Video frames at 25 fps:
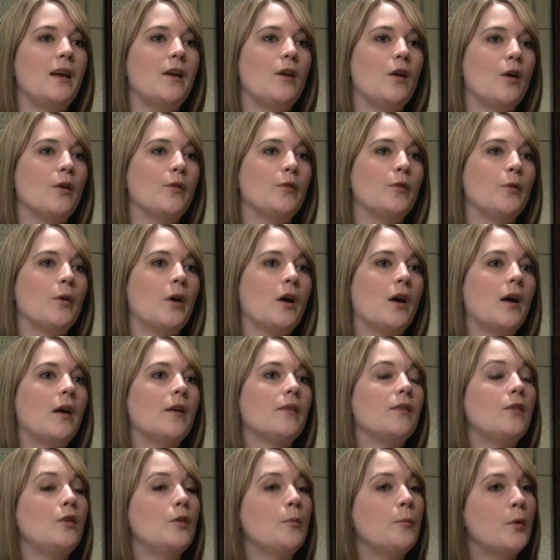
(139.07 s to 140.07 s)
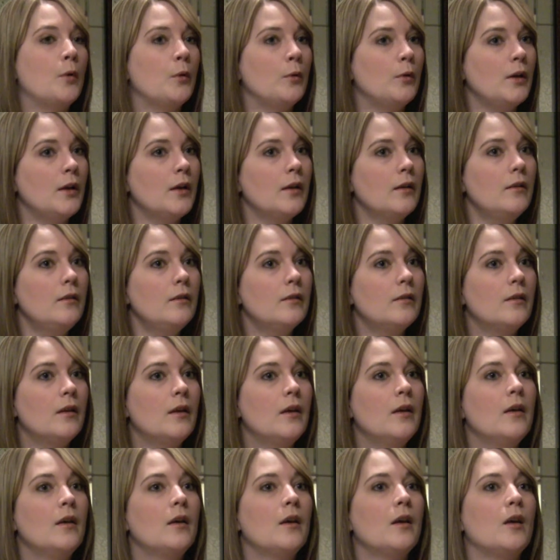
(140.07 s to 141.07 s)
can also cause pneumonias.
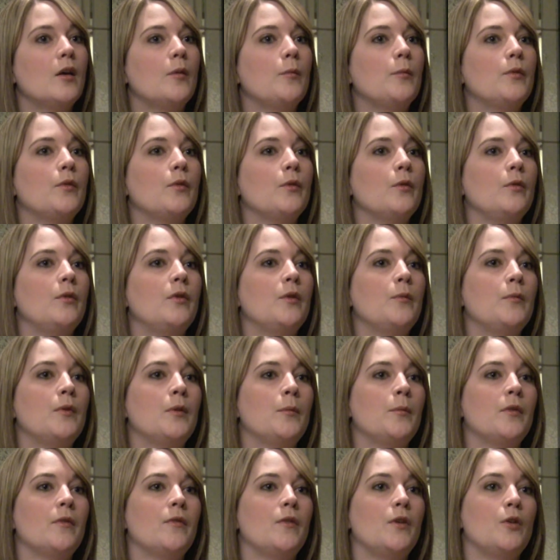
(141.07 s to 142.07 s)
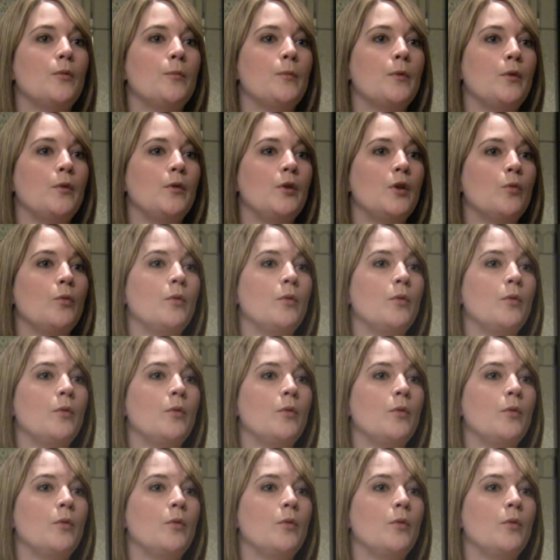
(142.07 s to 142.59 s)
Um, so symptoms of a pneumonia